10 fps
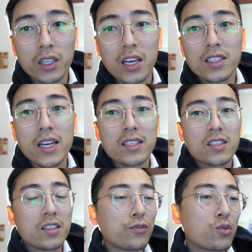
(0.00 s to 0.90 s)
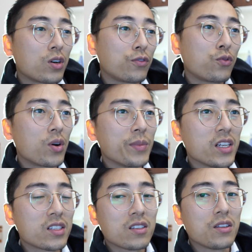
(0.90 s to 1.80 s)
and I tested for 4
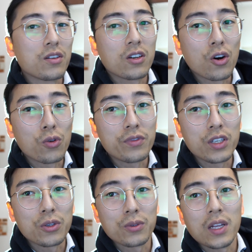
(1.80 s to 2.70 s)
minutes in the whole video.